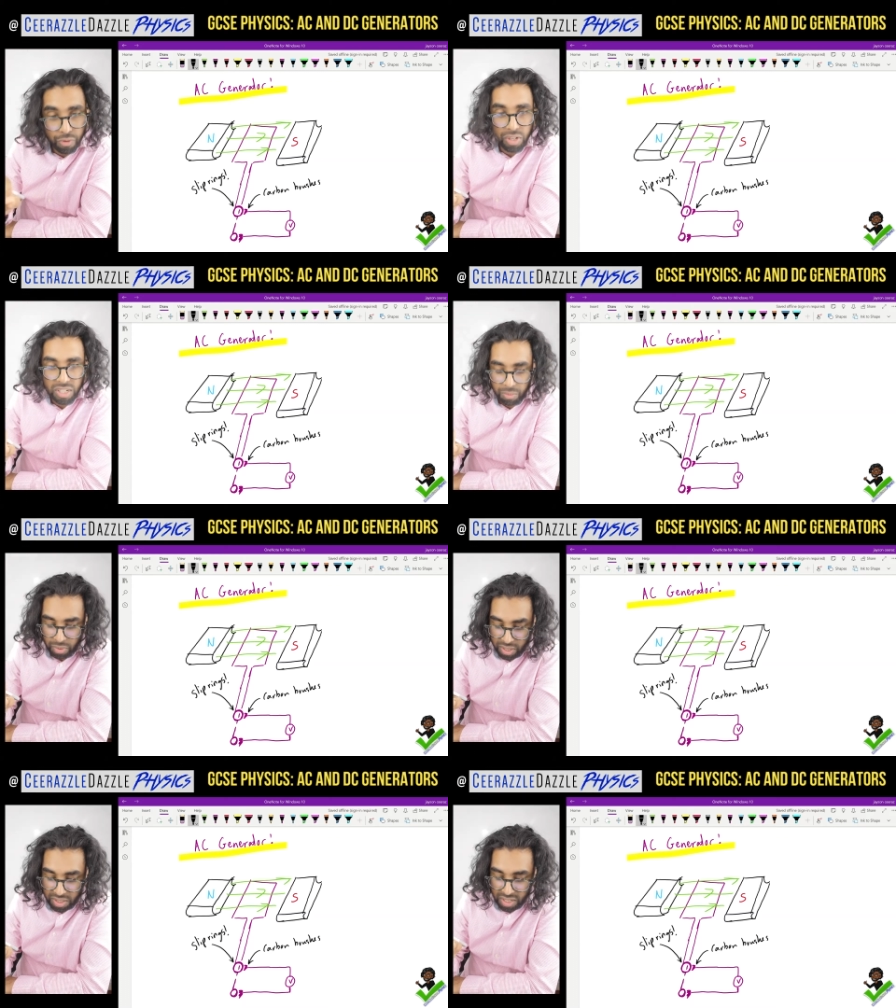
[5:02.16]
through the slip
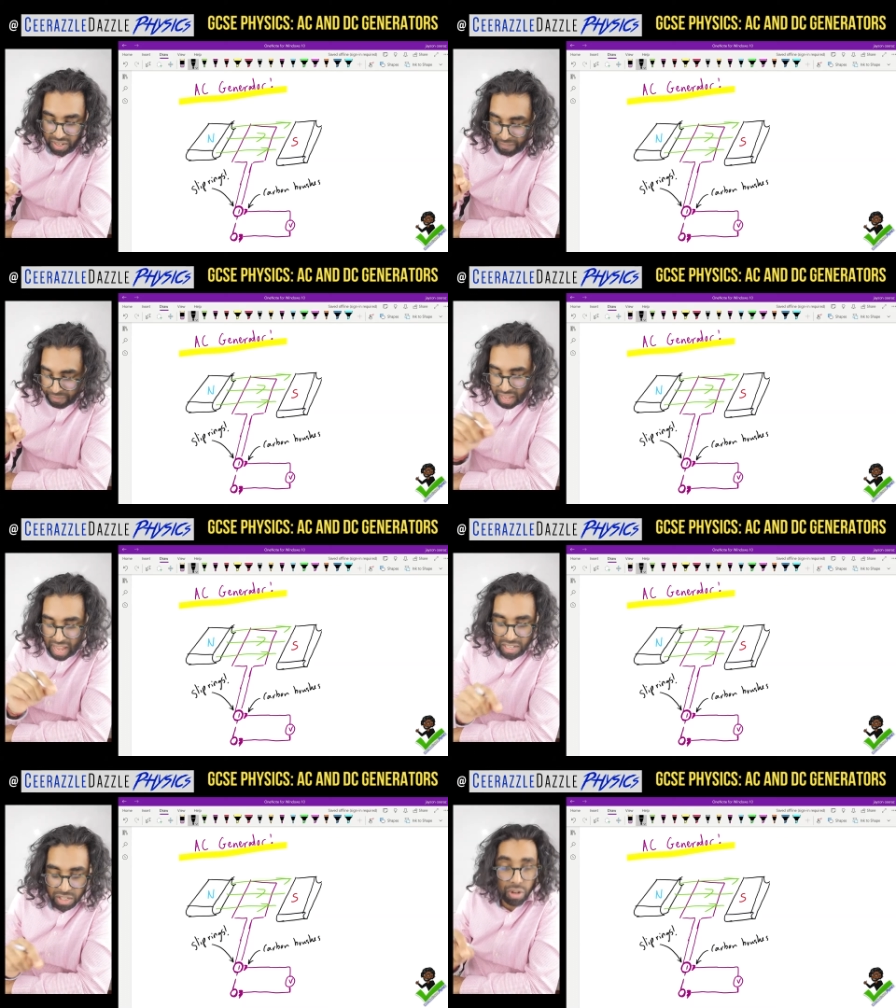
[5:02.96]
rings,
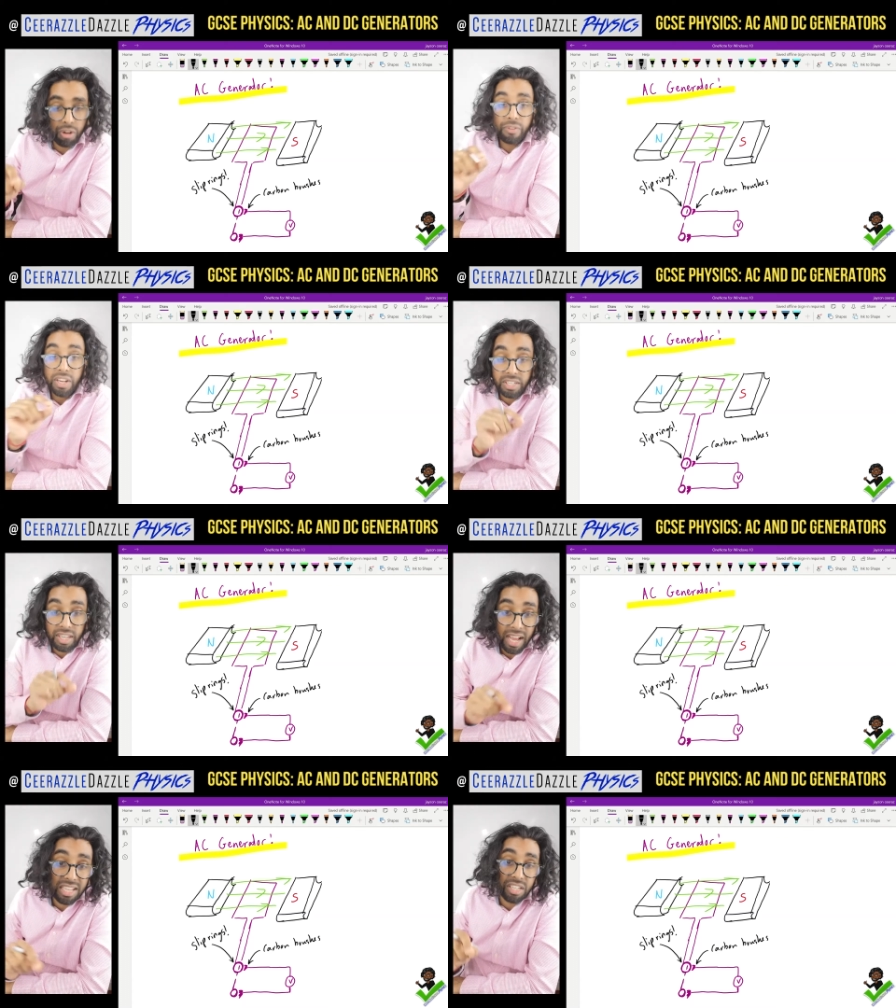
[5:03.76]
and it's not
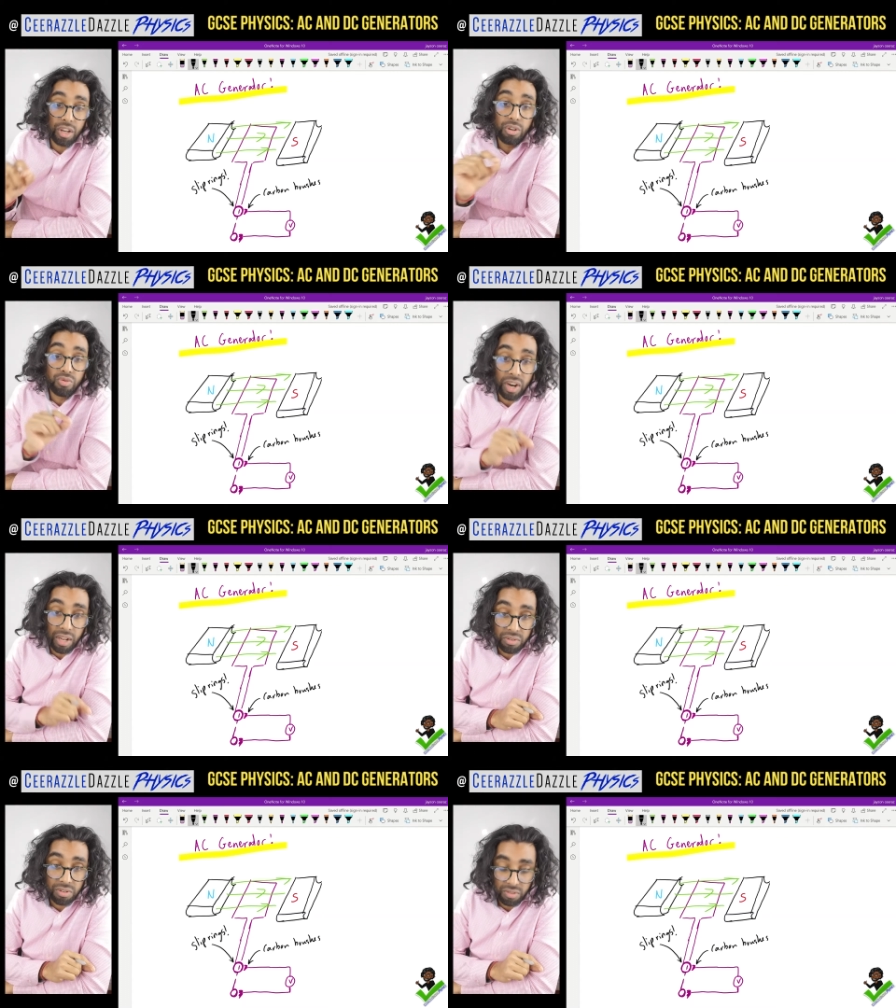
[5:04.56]
affecting it as it goes
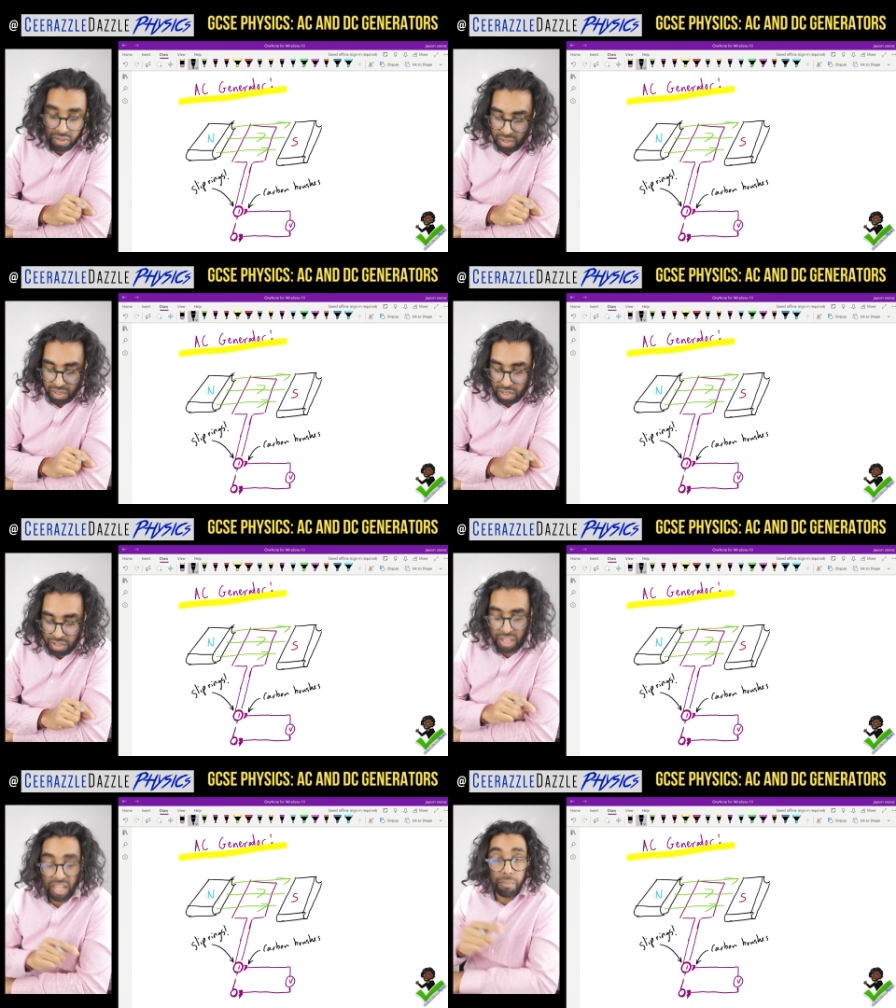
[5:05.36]
round.
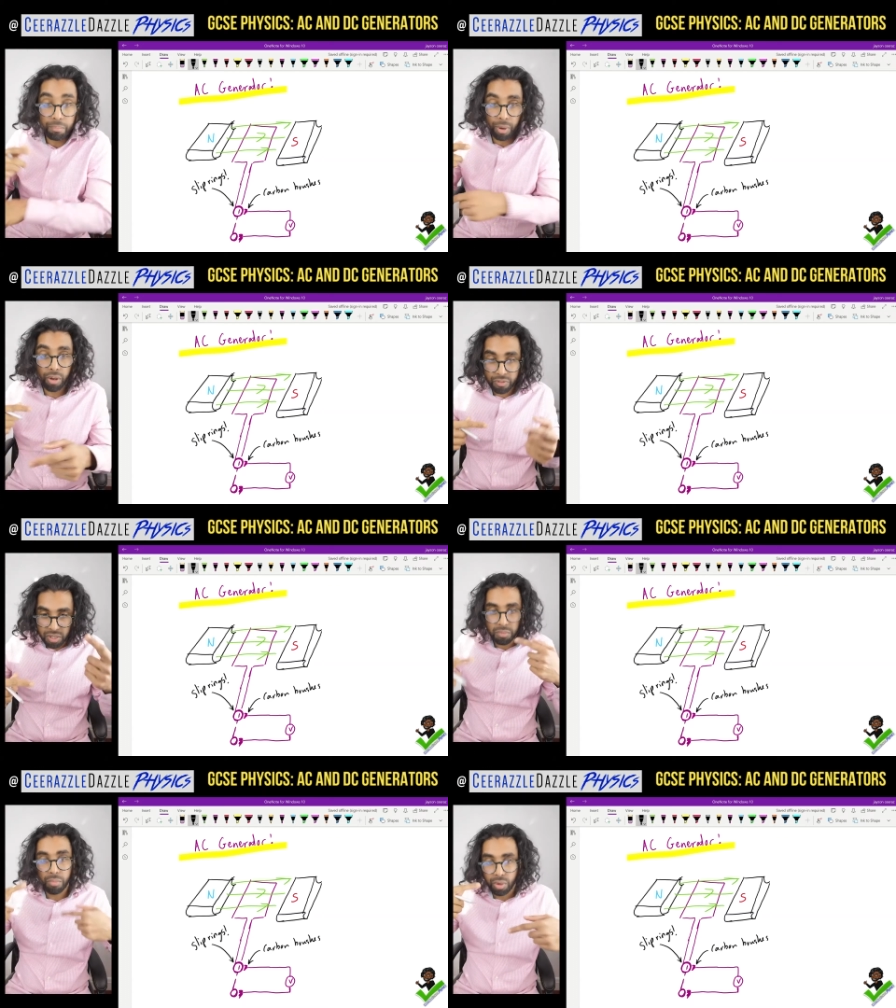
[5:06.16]
So they can
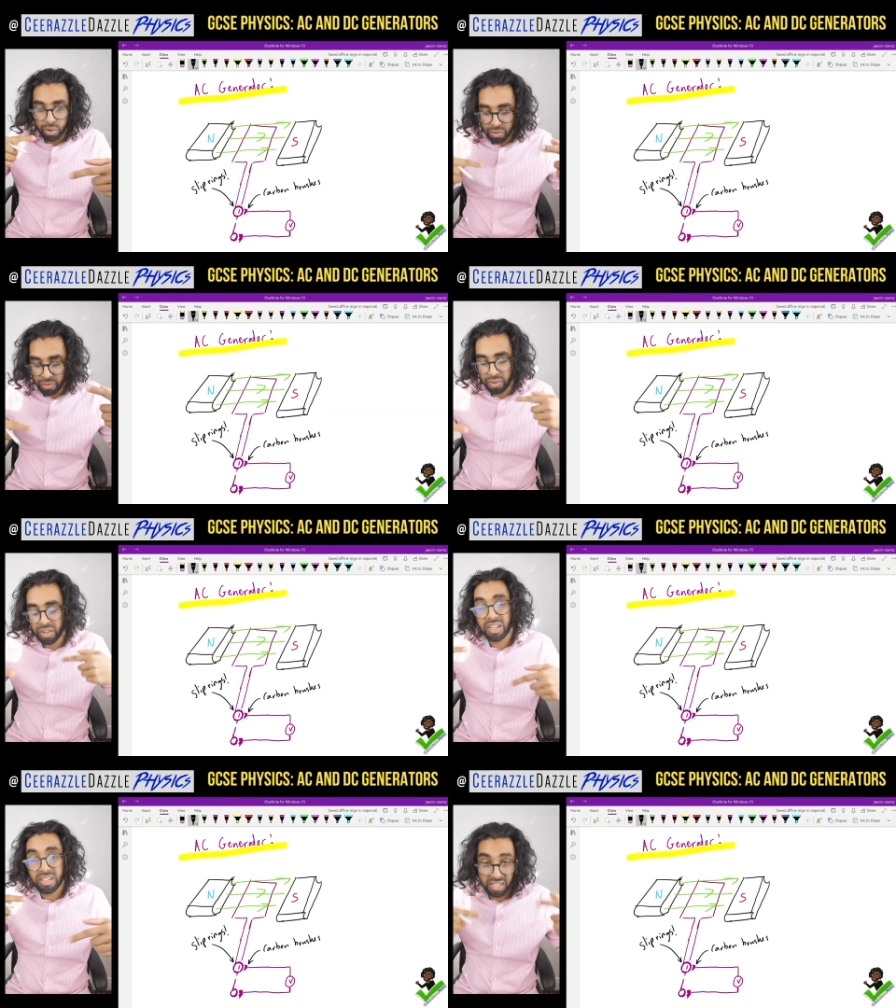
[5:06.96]
both move
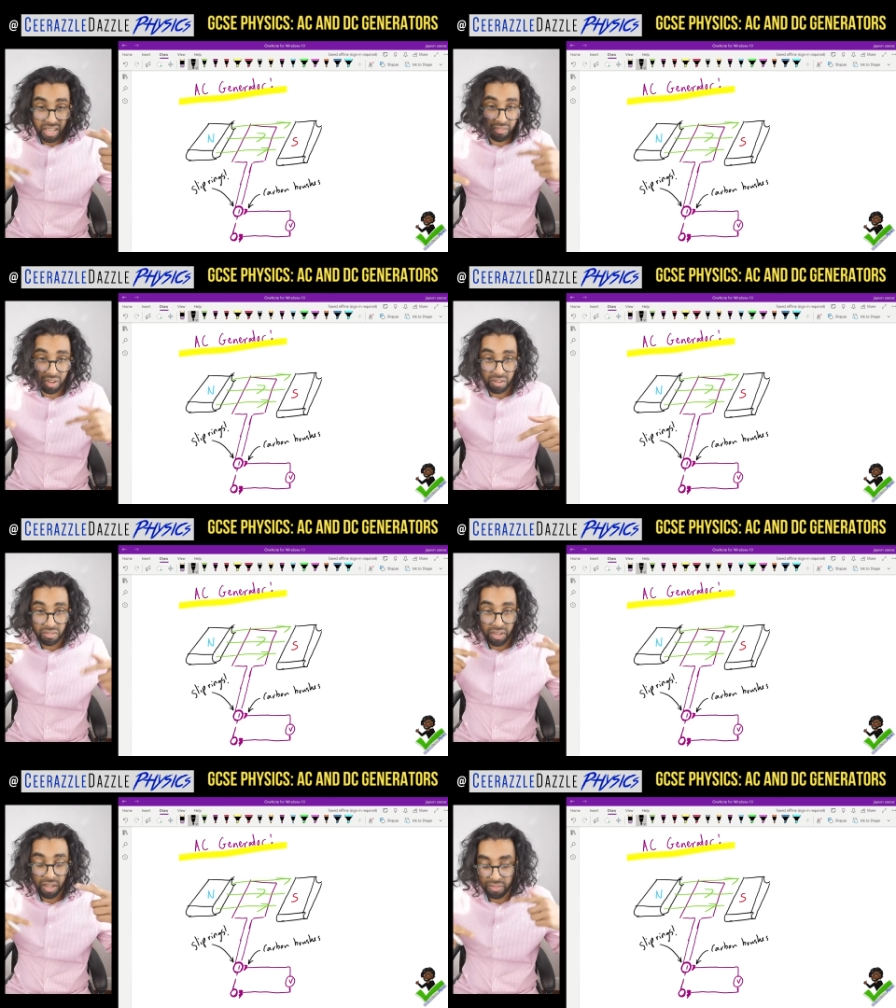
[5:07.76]
together,
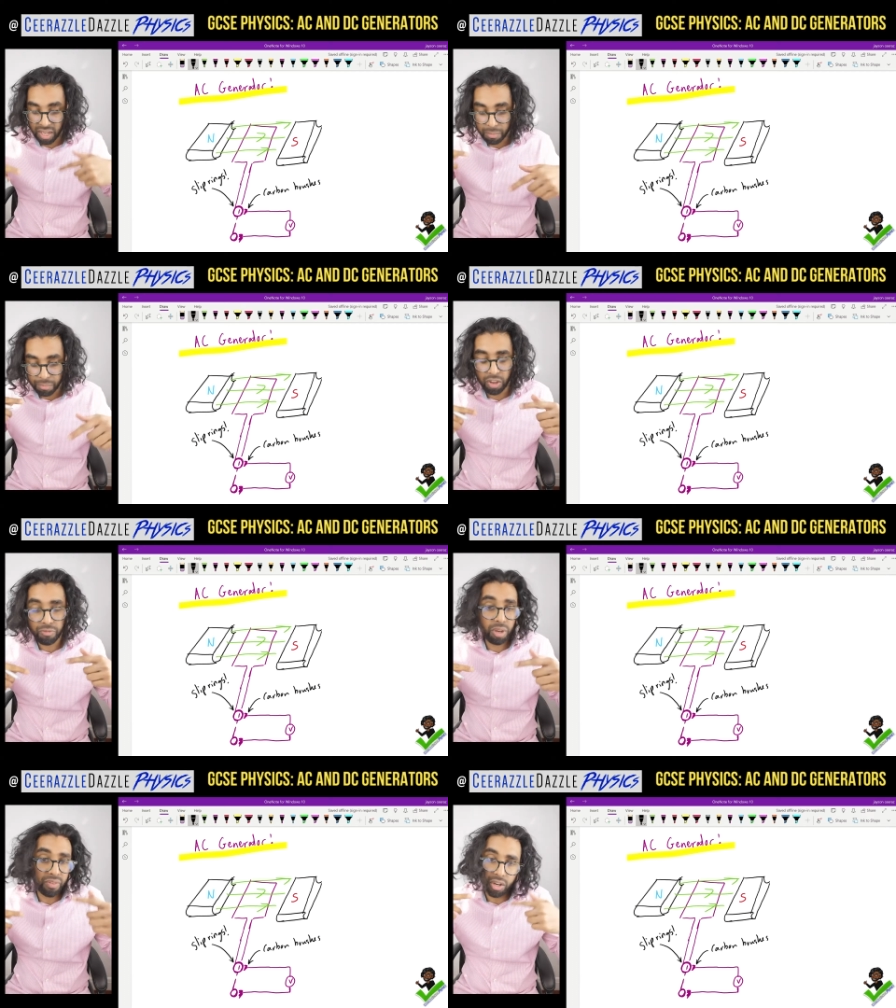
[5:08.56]
Yeah, they can
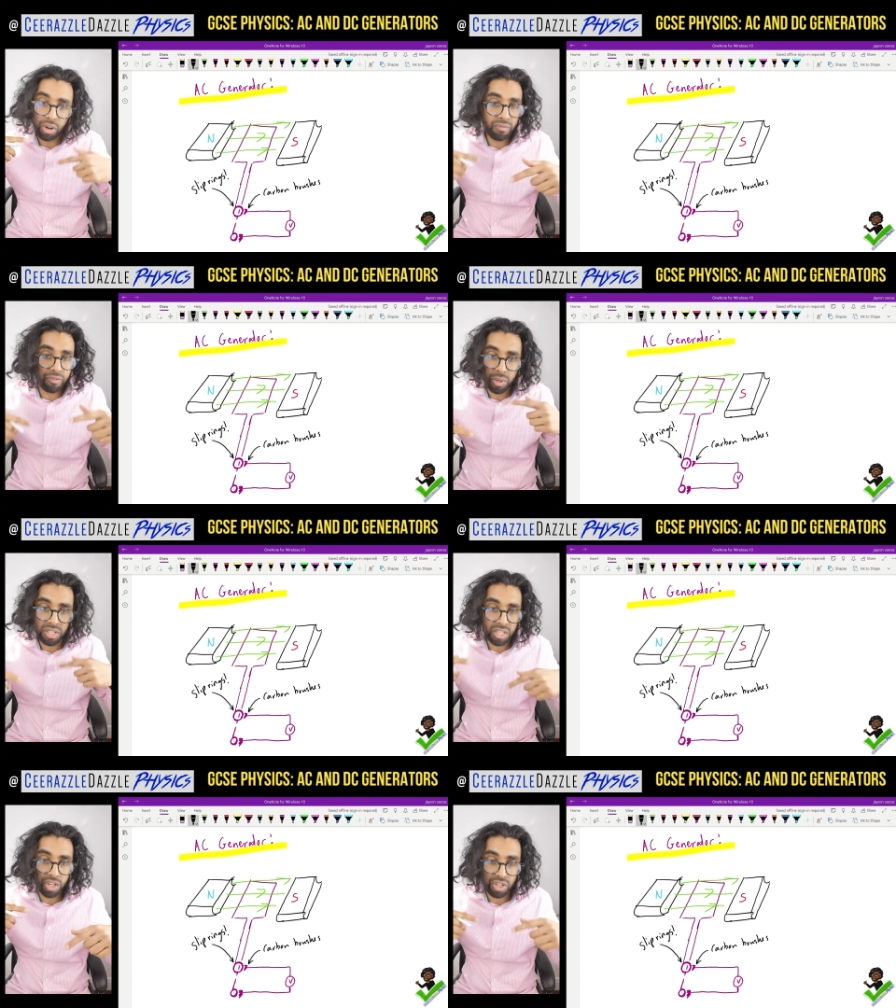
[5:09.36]
both move and they're not
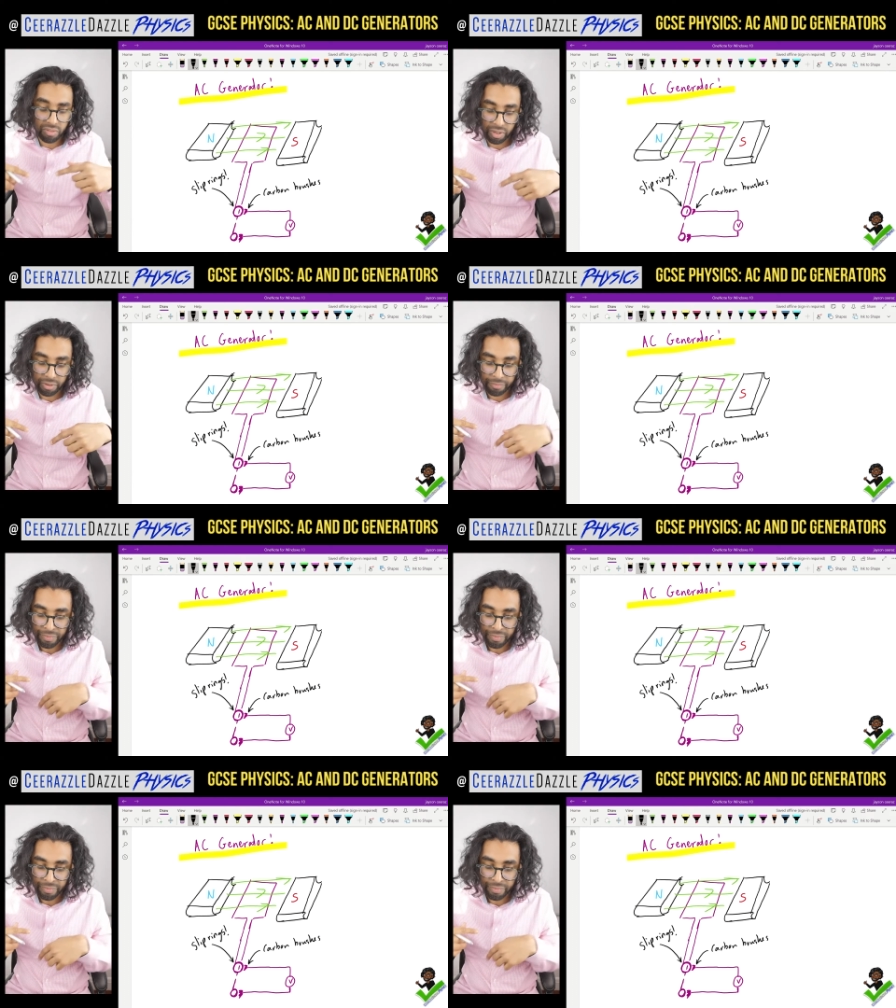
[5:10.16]
influencing each other.